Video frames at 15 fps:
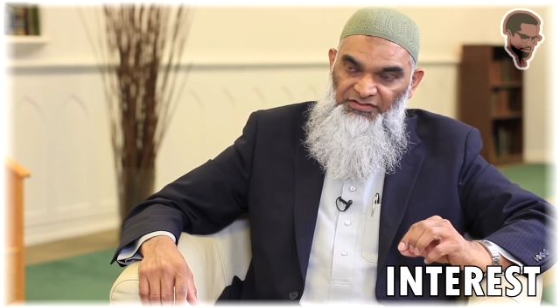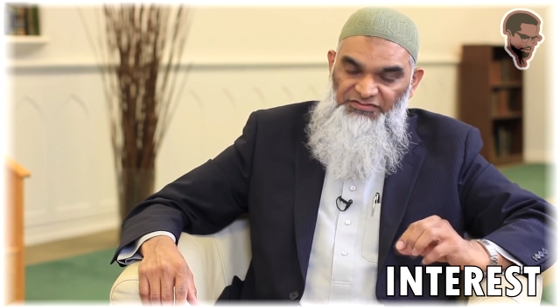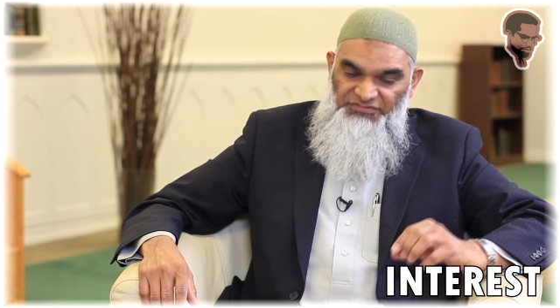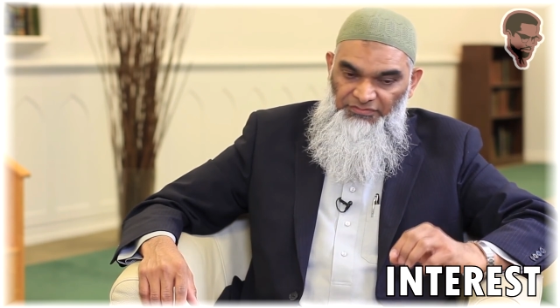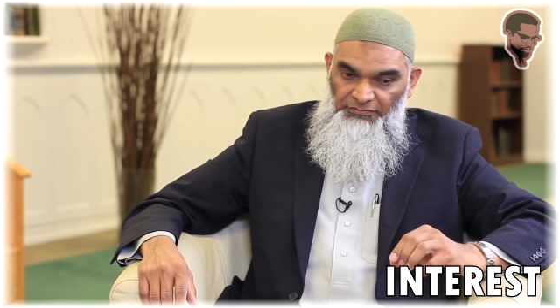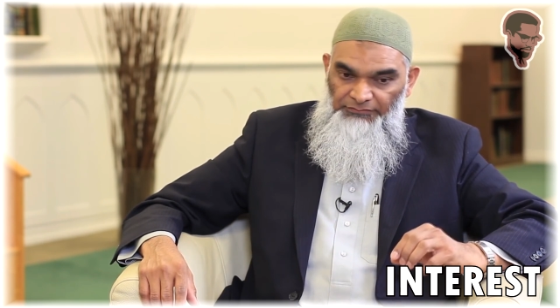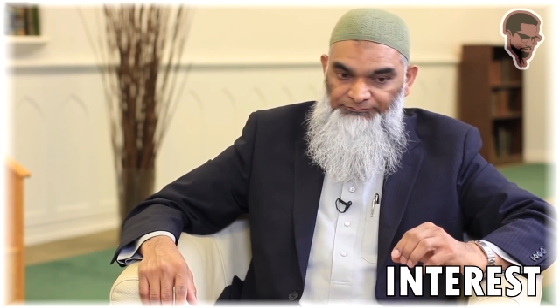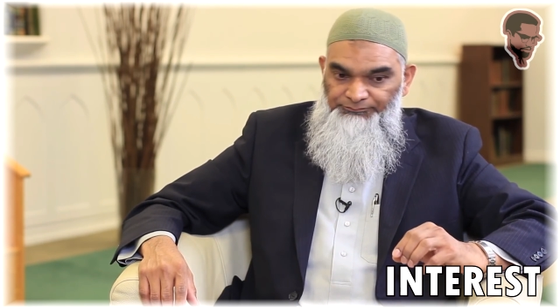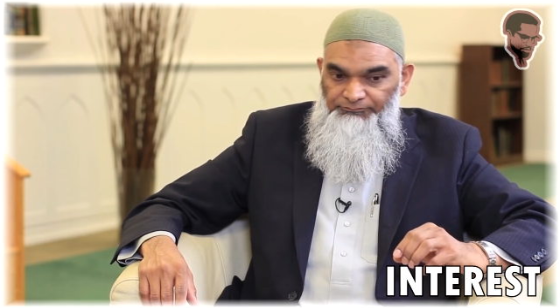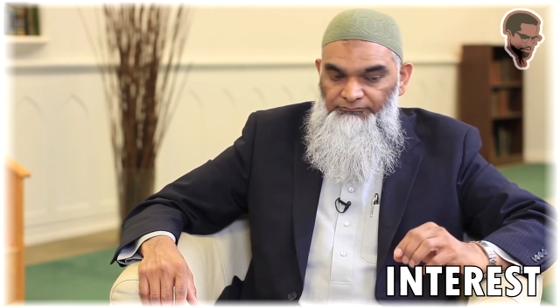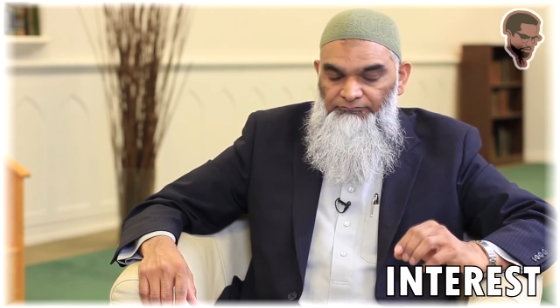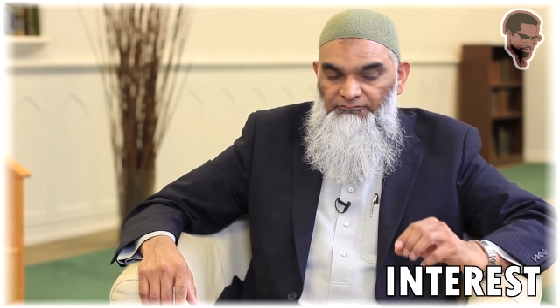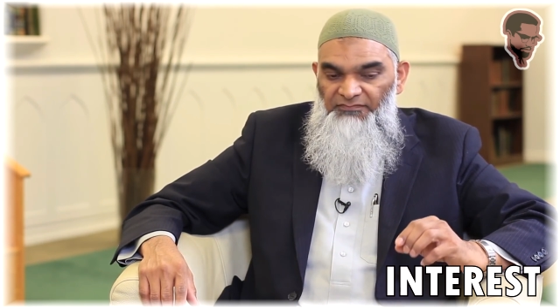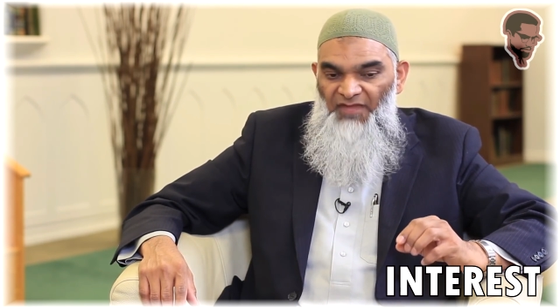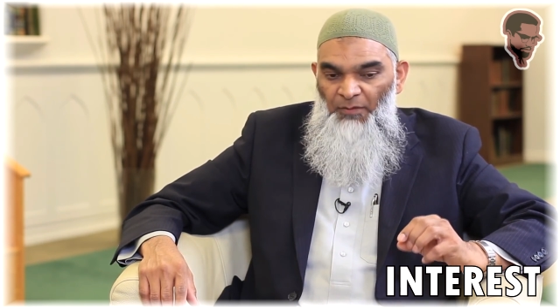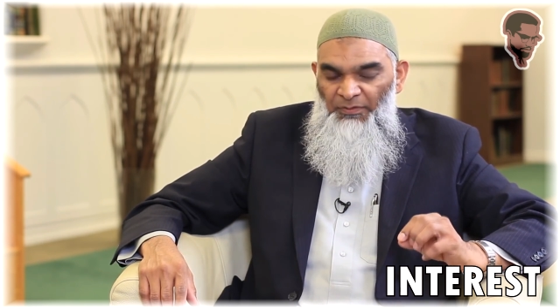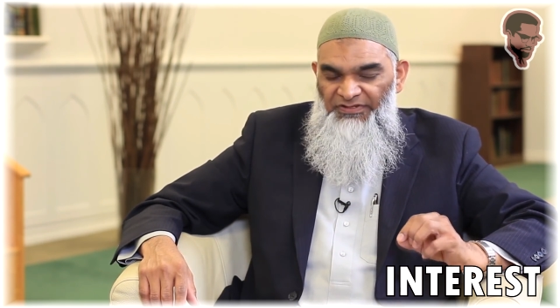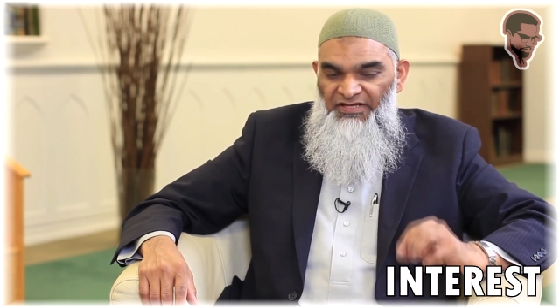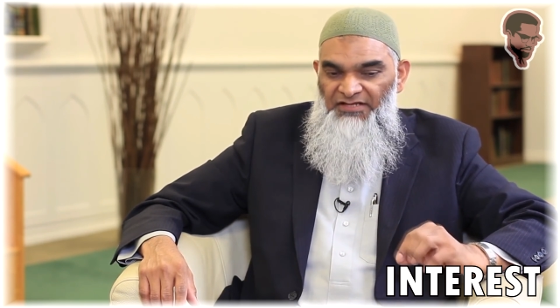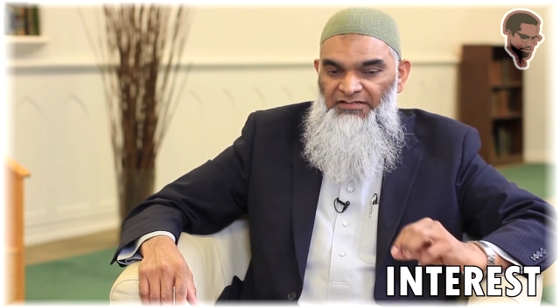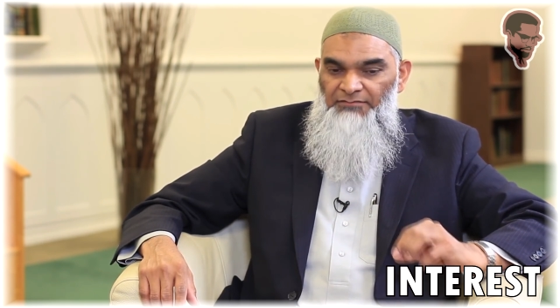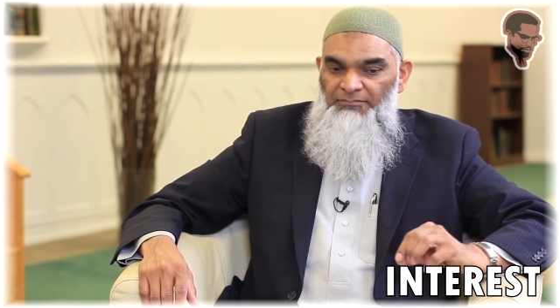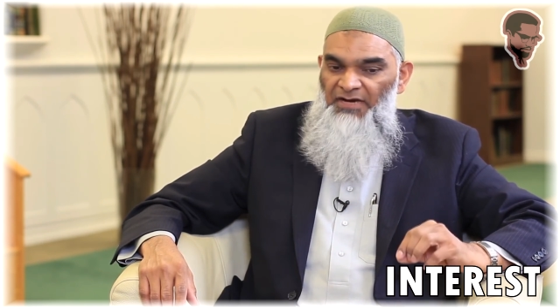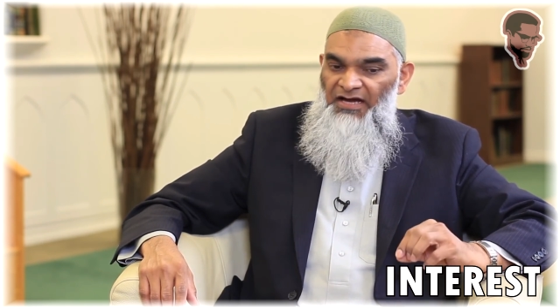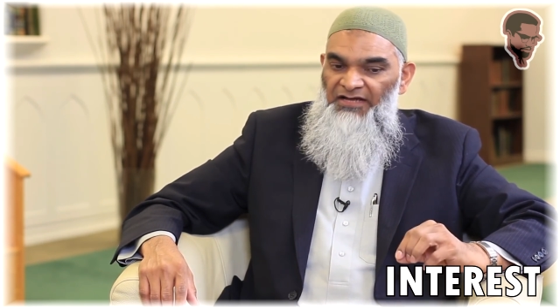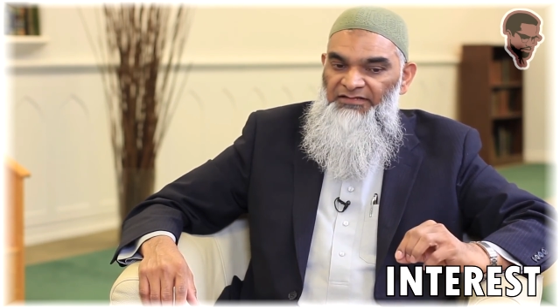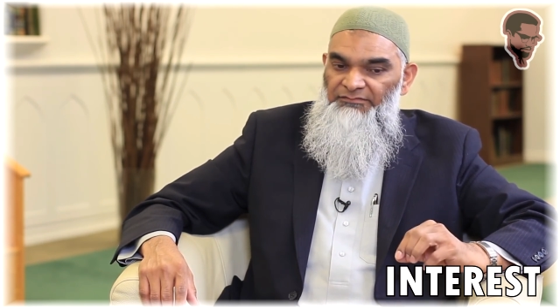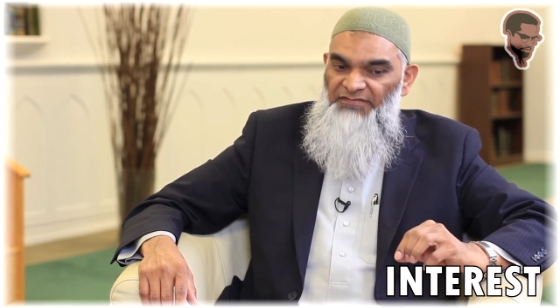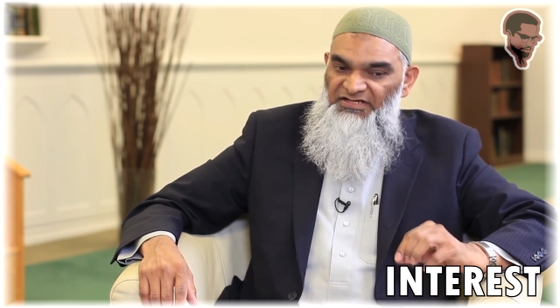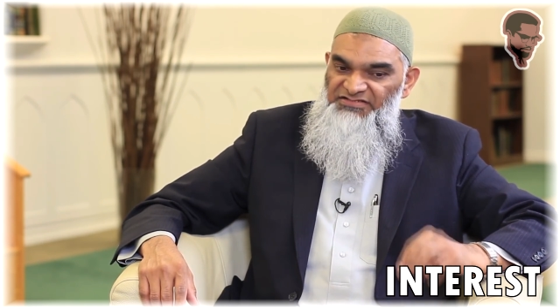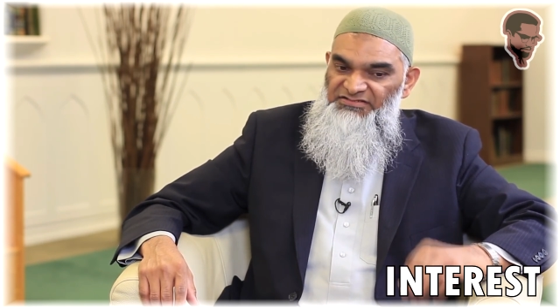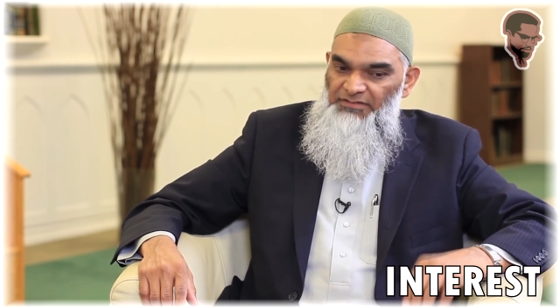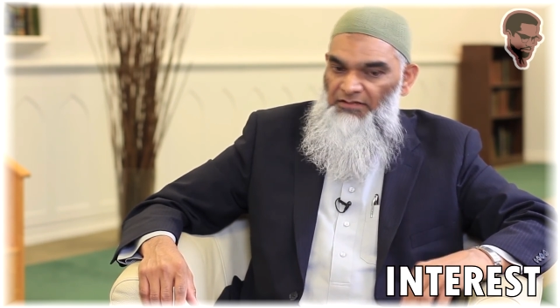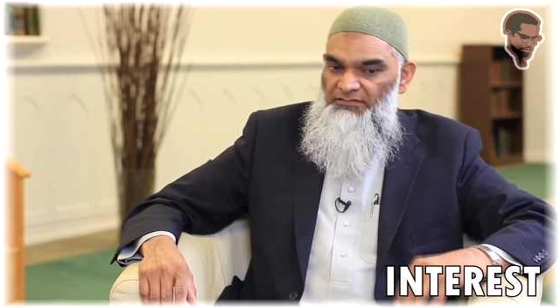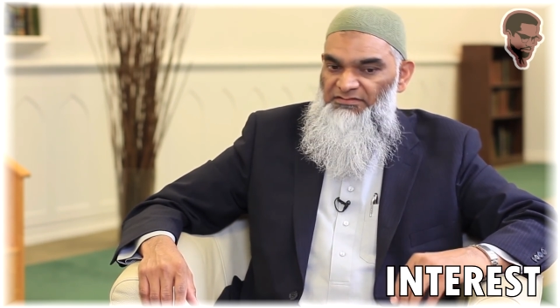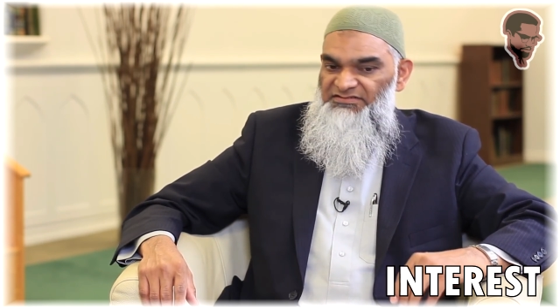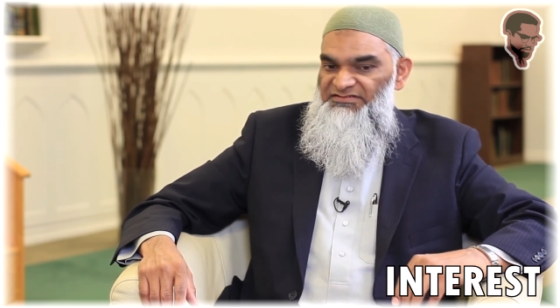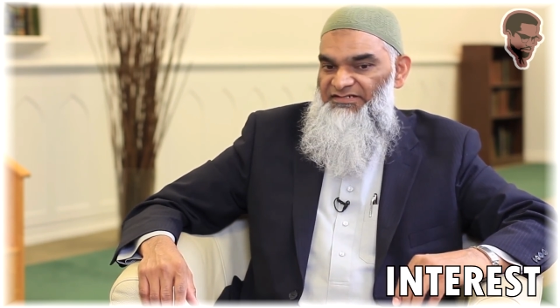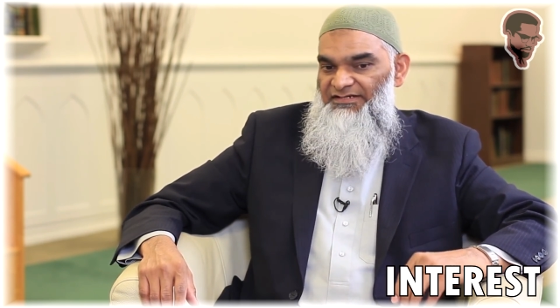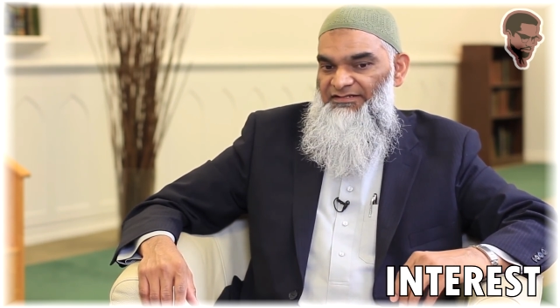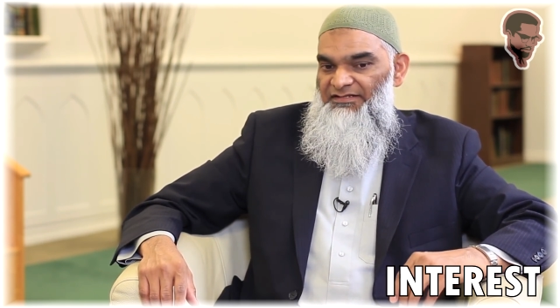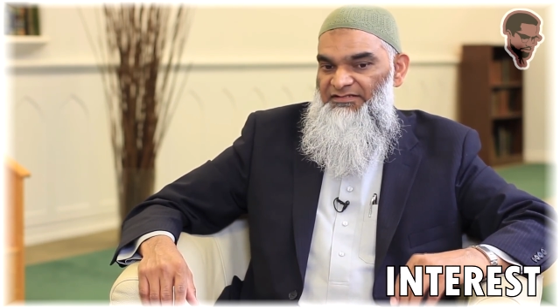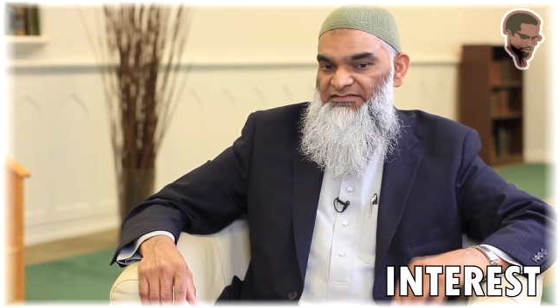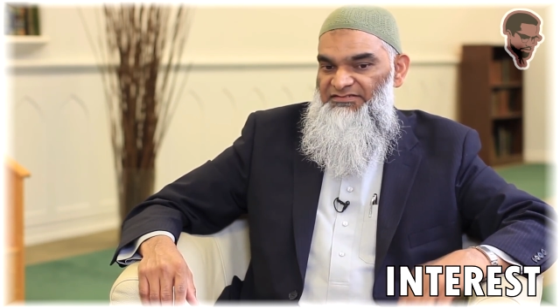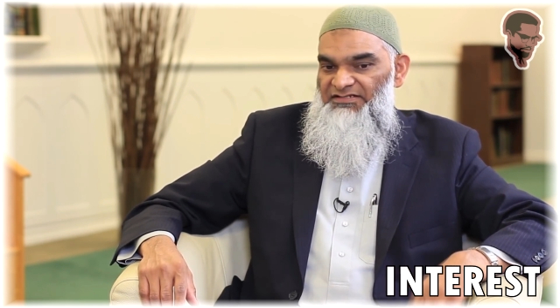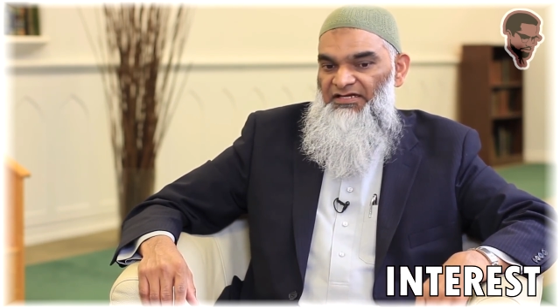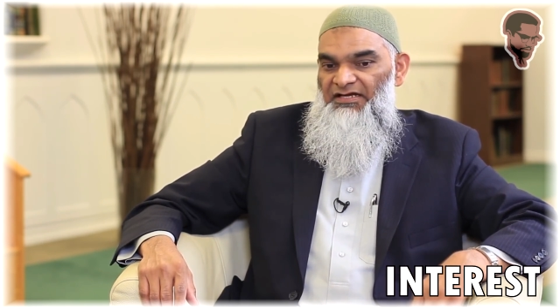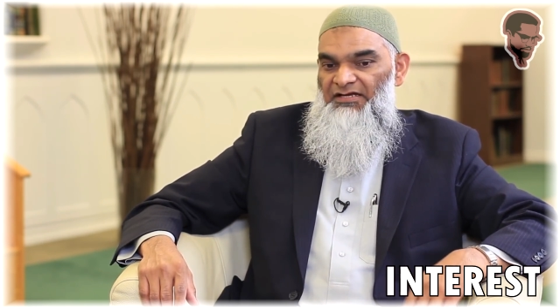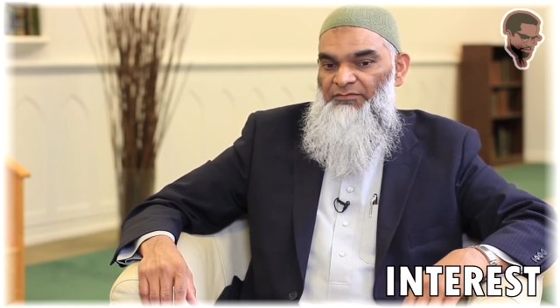So with that in mind, many scholars say that uh,